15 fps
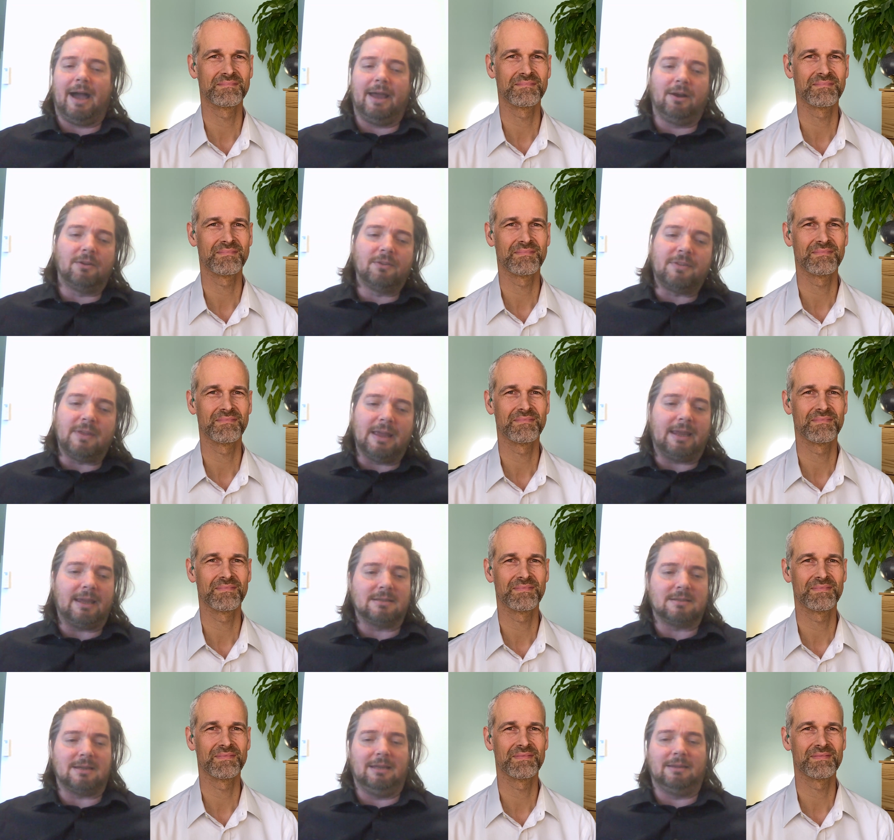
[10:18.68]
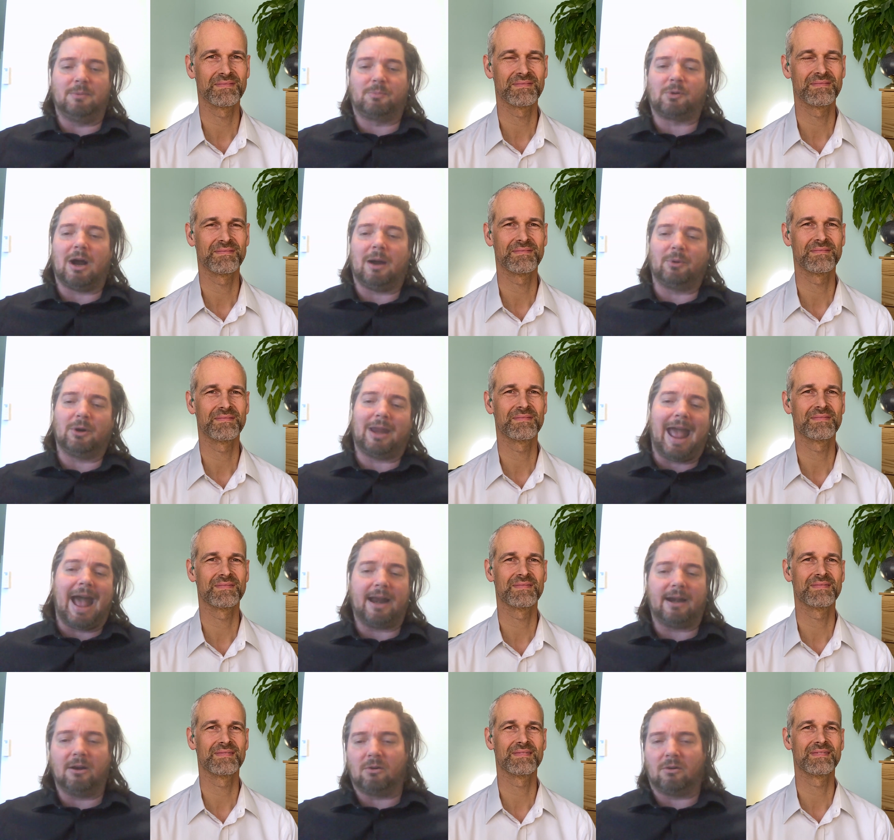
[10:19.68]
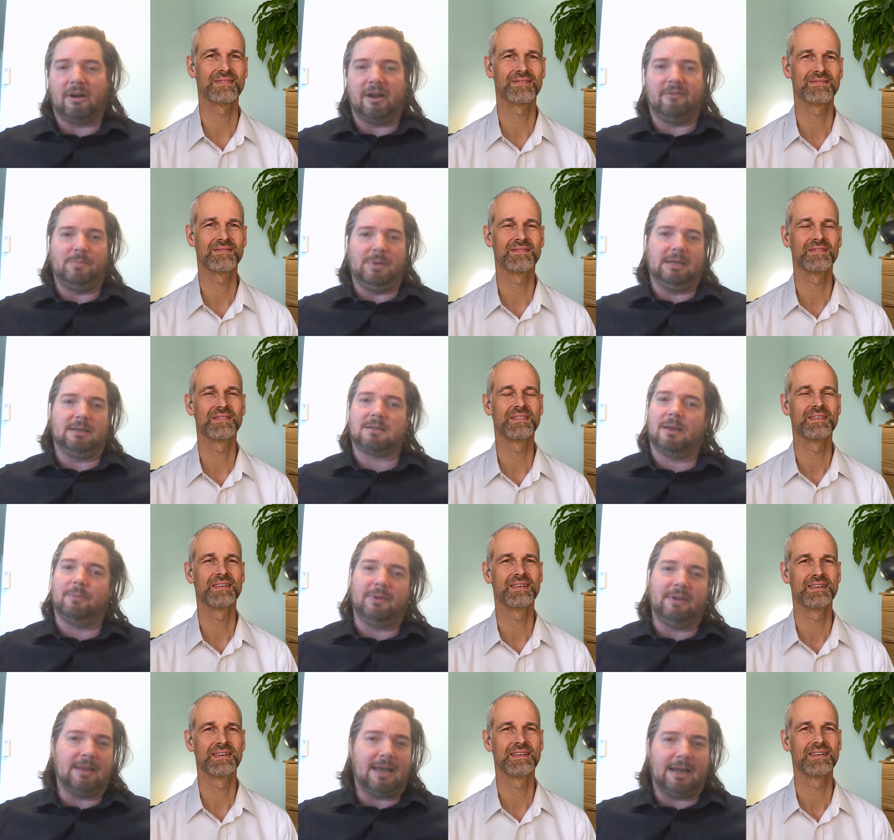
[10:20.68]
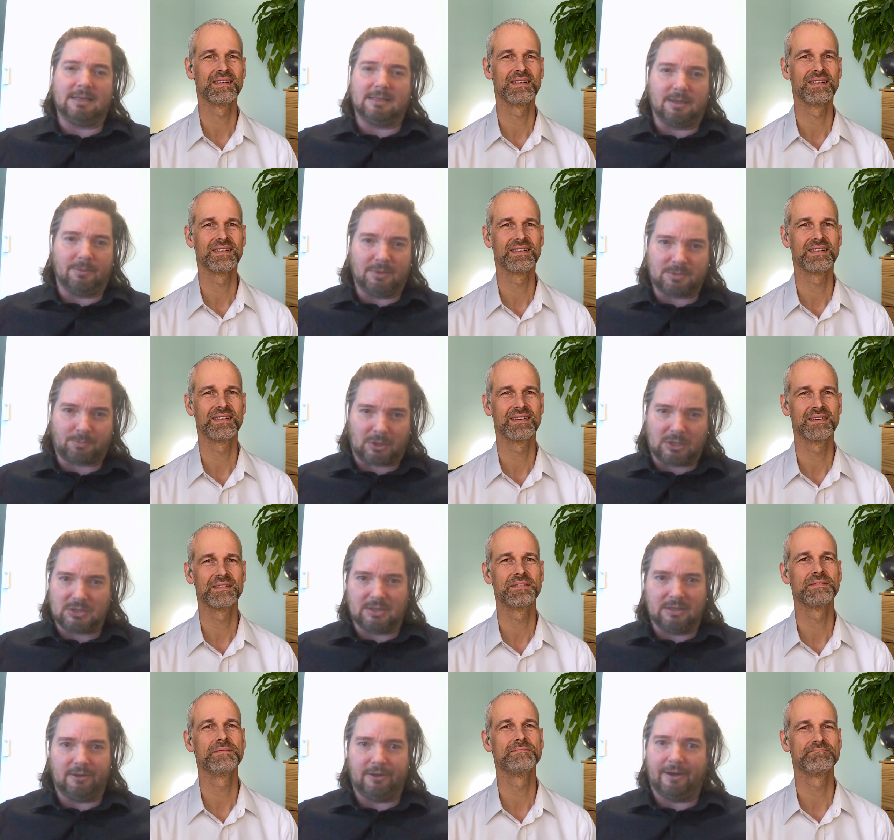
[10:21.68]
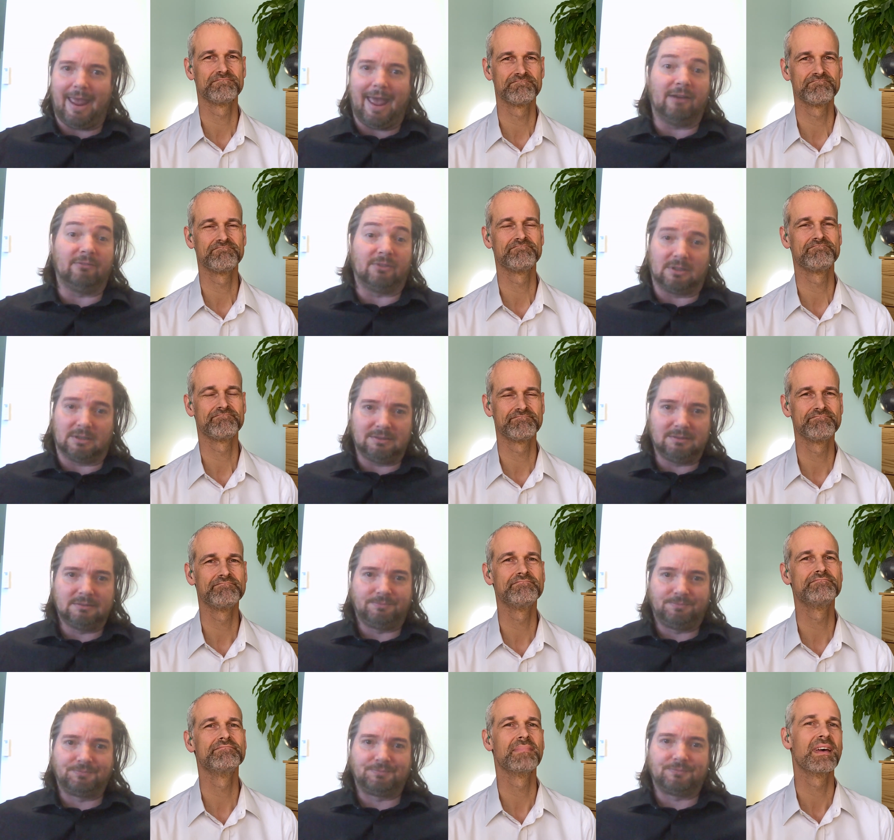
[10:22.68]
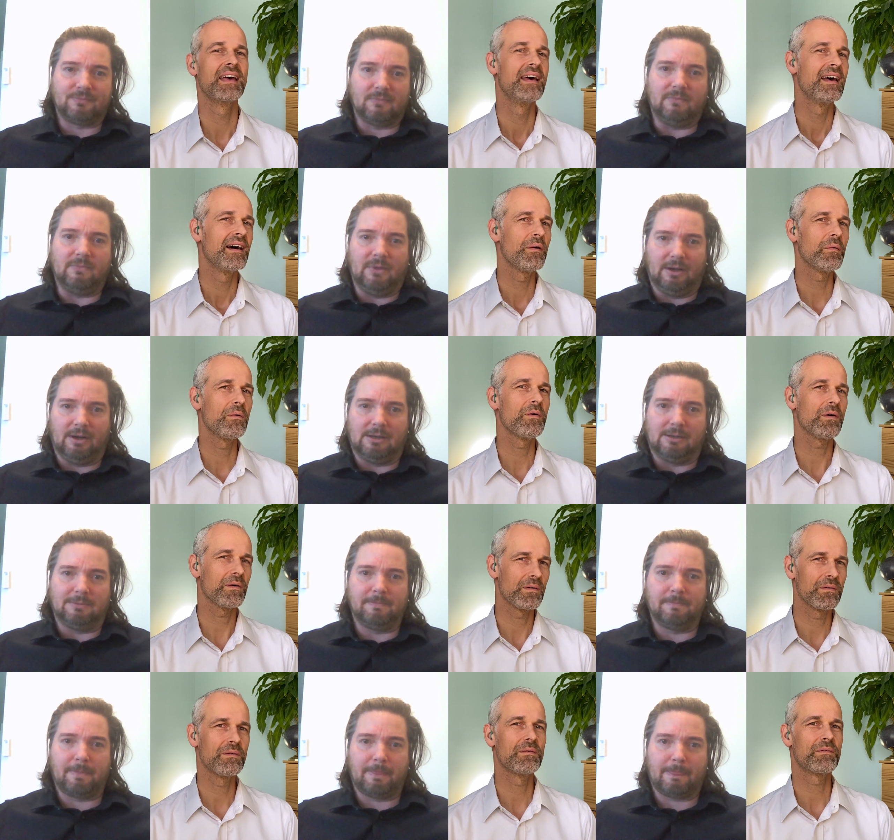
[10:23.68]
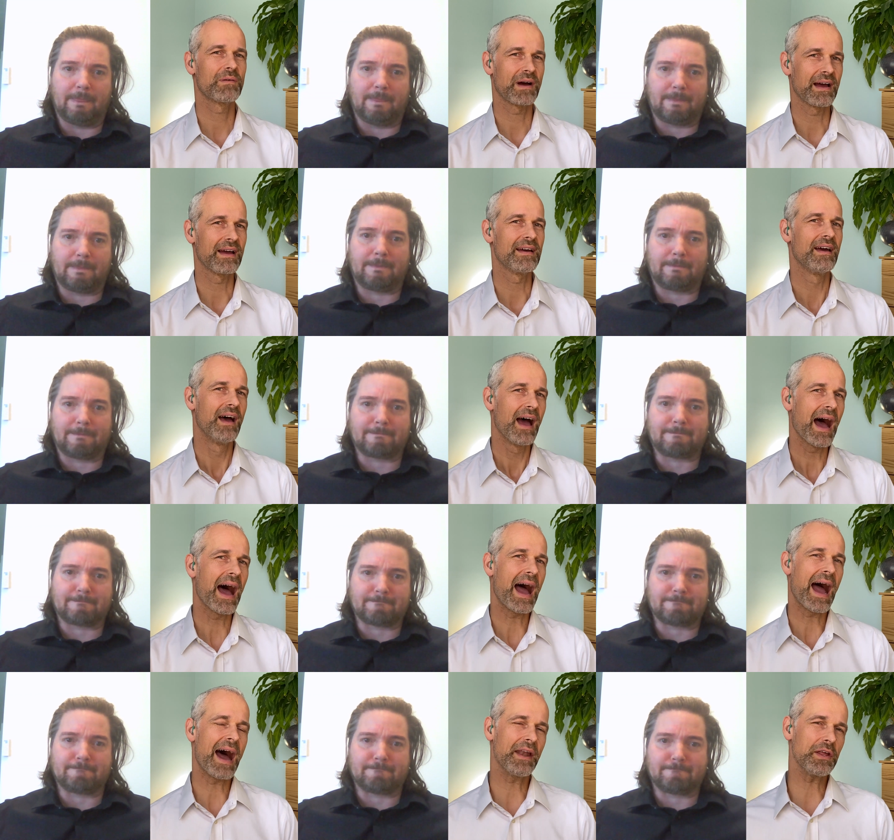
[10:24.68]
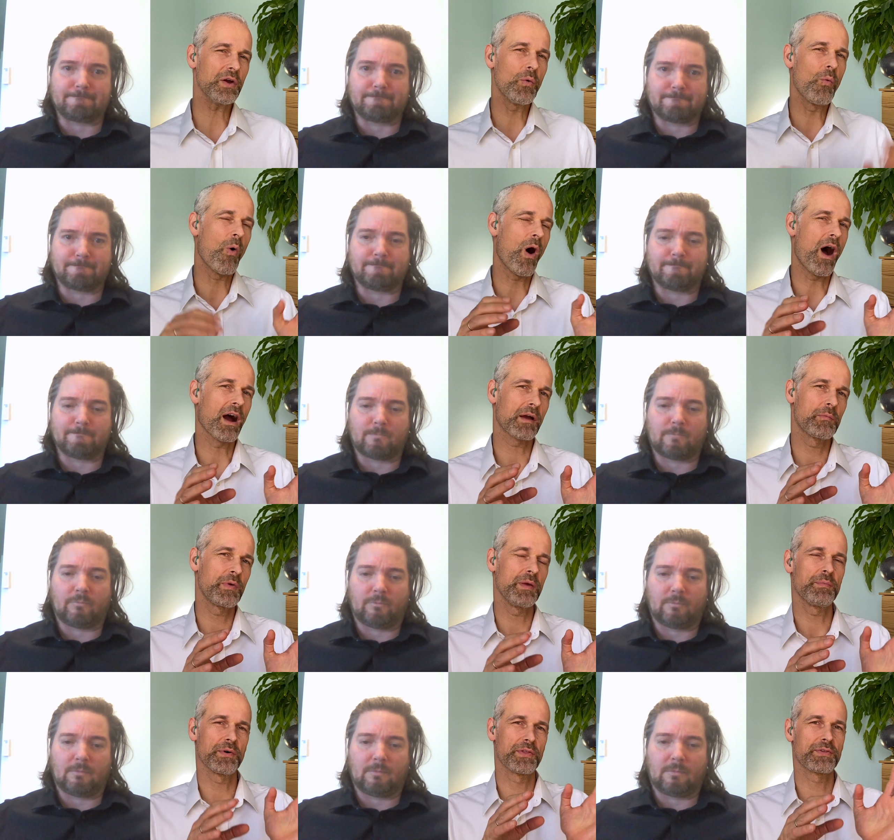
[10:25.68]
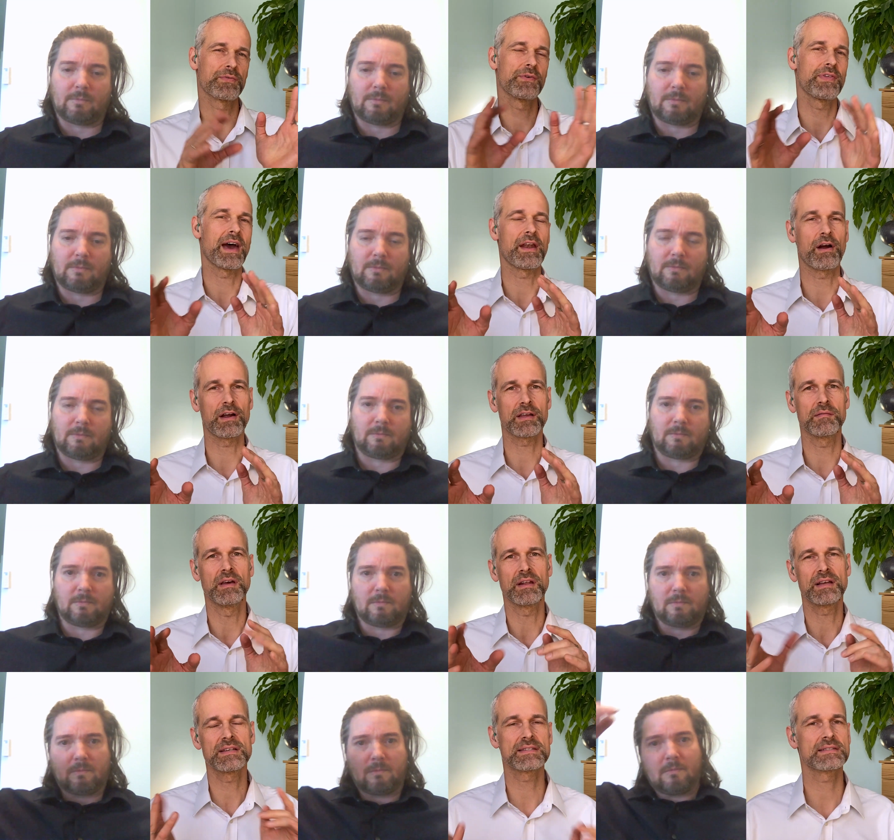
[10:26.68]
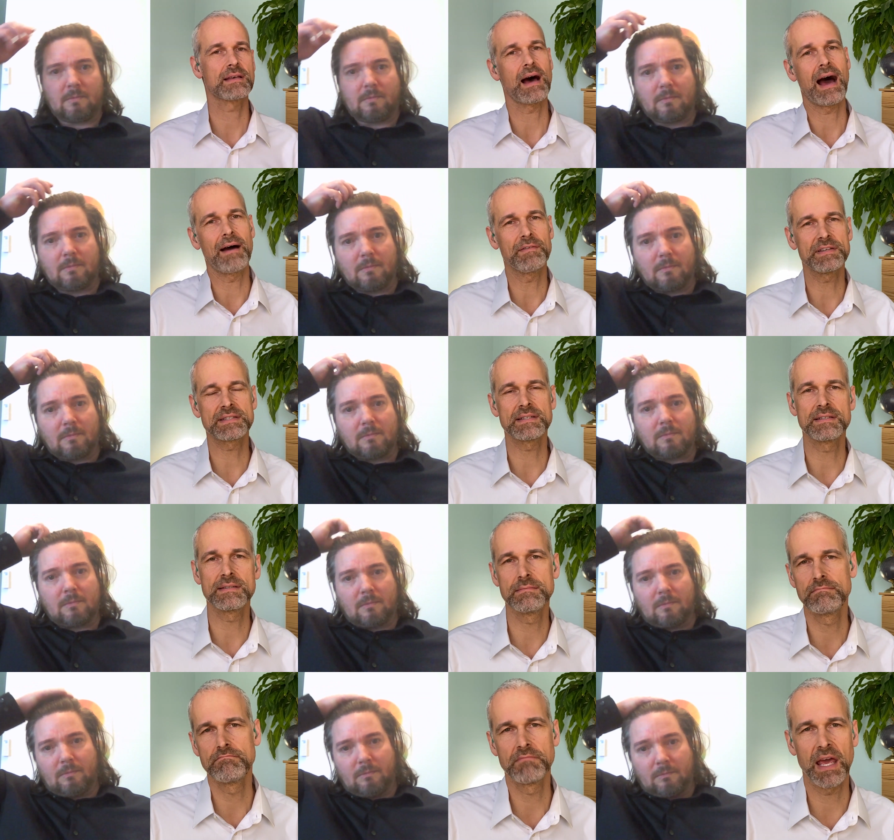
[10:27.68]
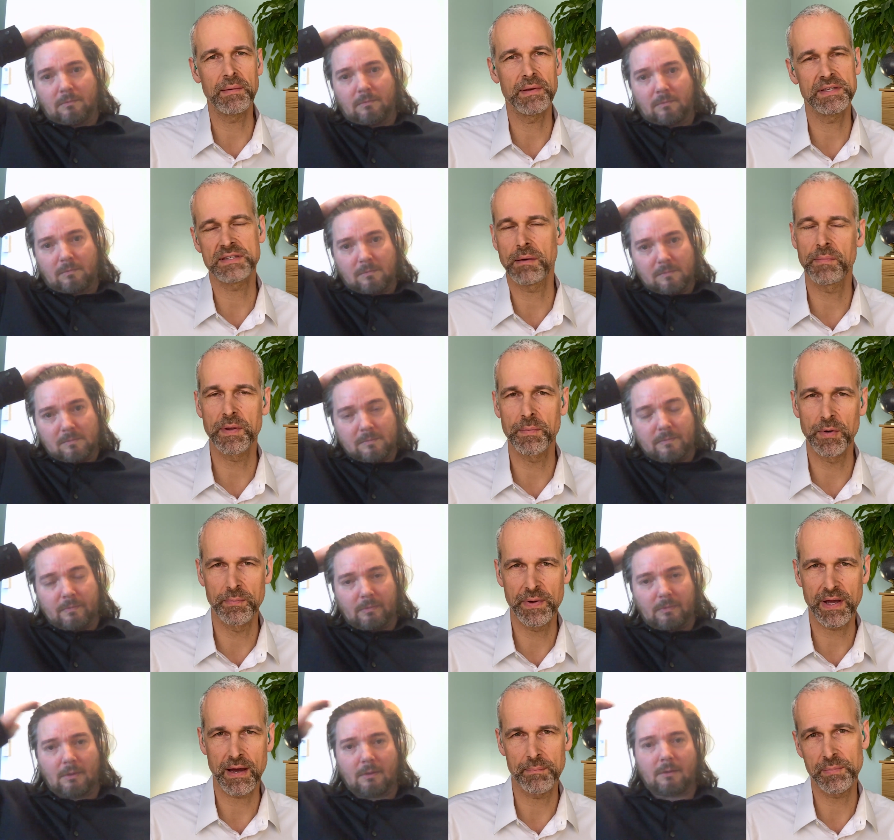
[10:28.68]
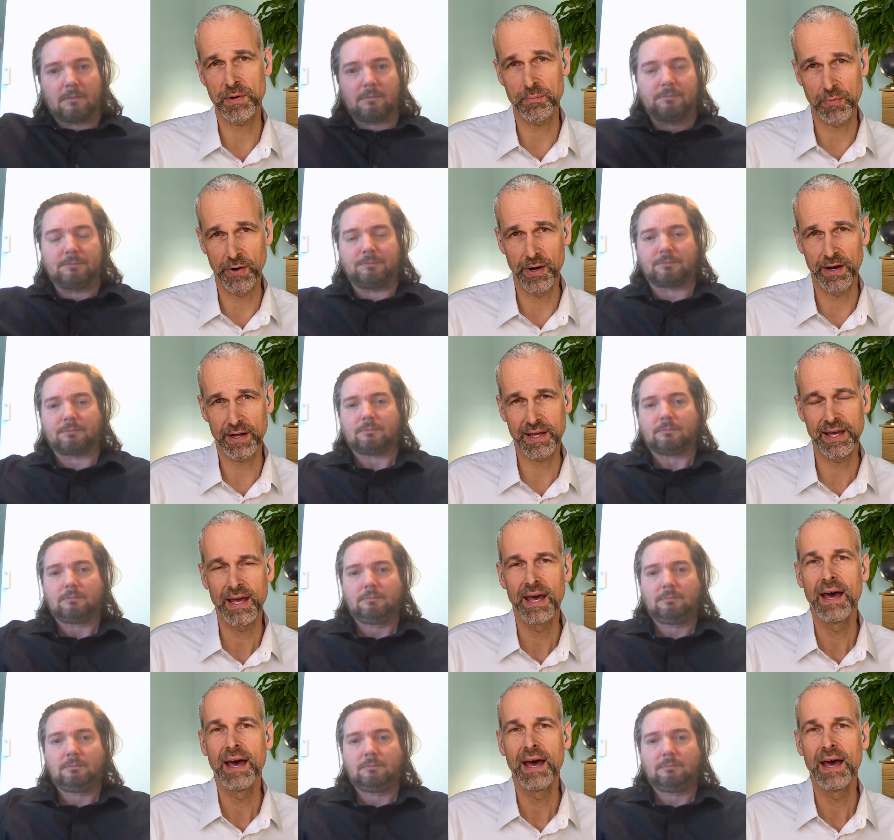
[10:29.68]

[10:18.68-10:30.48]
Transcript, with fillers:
Speaker 1: don't think is in the proper category of being something that exhibits personhood ever, you know?
Speaker 2: Right. How do you walk people through that argument? Because obviously, maybe some people pick up your book